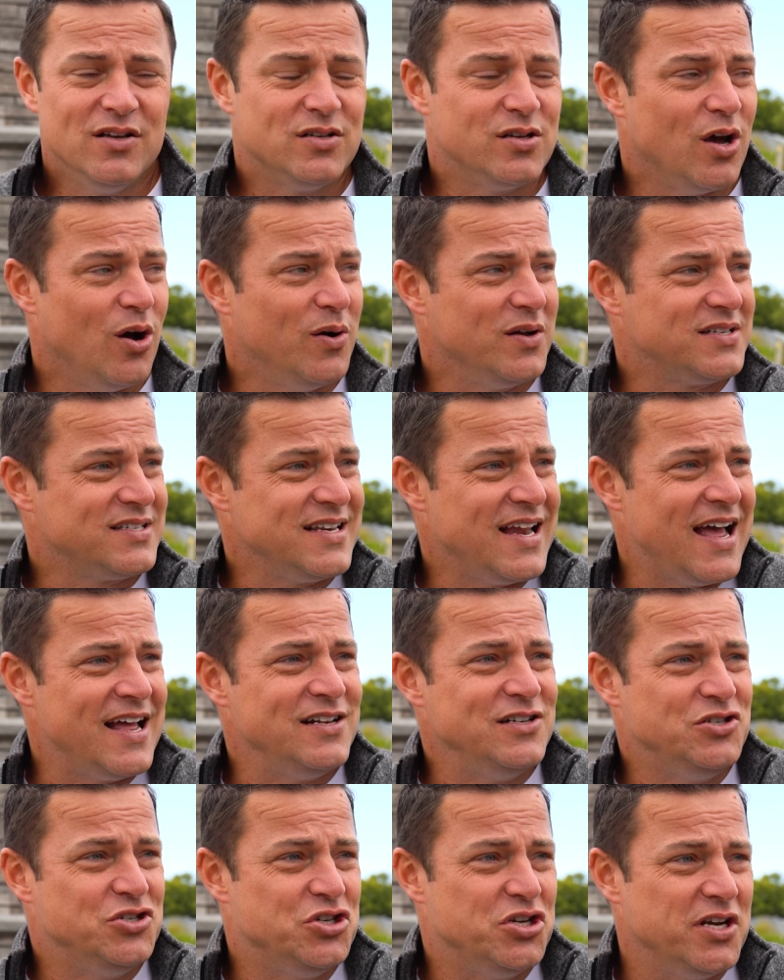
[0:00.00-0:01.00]
So it's
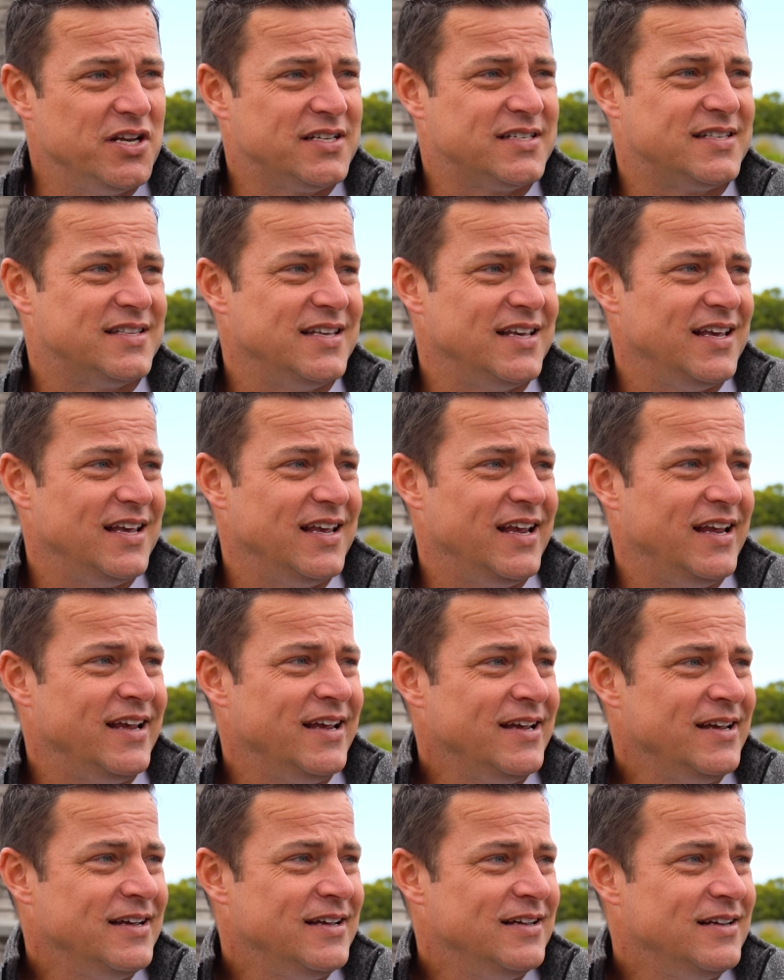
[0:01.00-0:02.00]
not just the
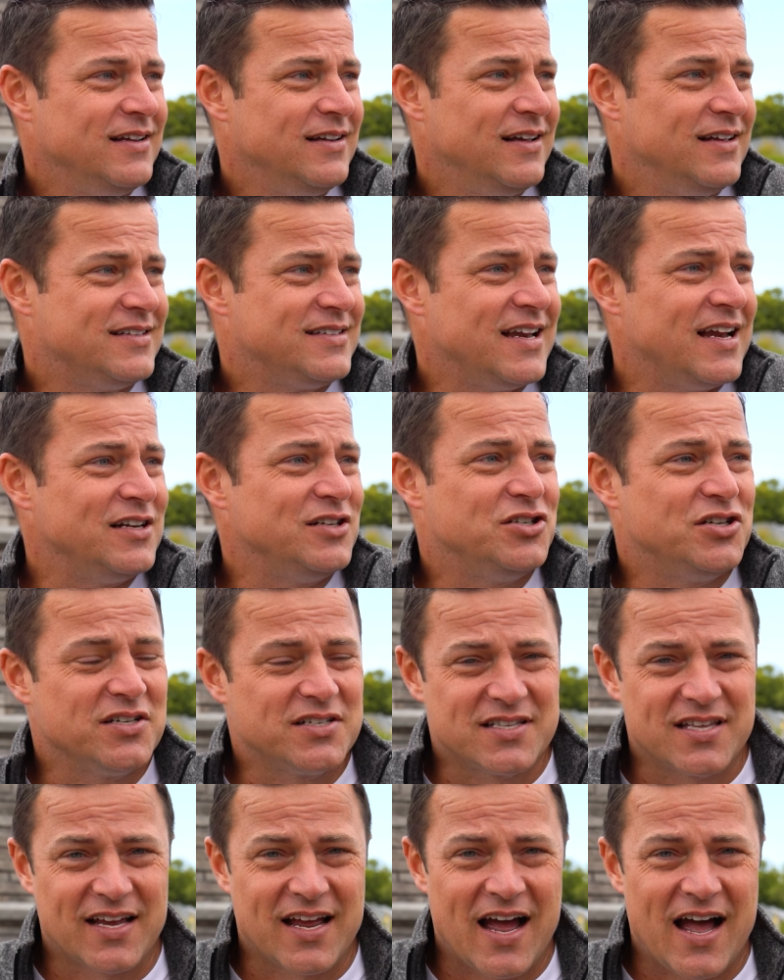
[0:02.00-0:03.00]

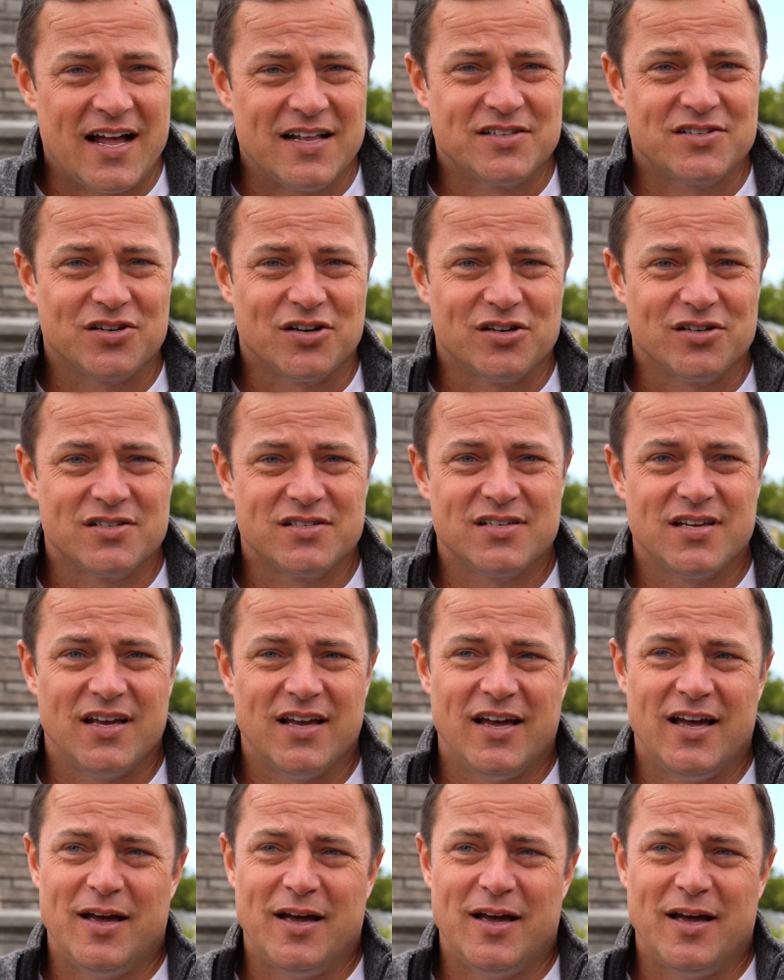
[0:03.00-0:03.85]
concerts.